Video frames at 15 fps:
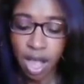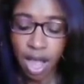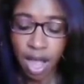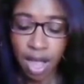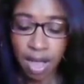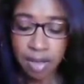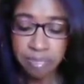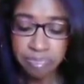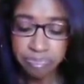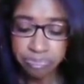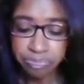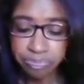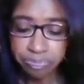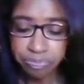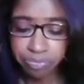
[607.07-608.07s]
But
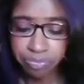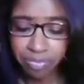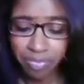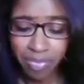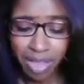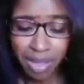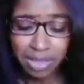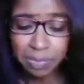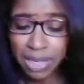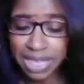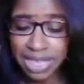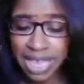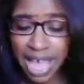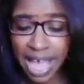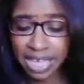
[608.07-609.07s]

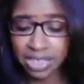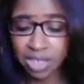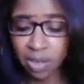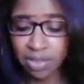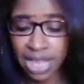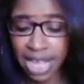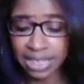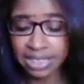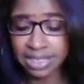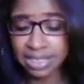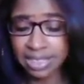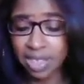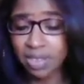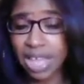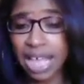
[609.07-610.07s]
yeah, so that's
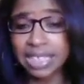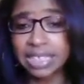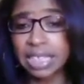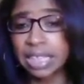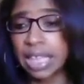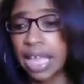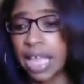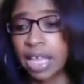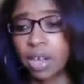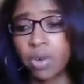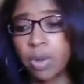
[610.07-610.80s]
the thing.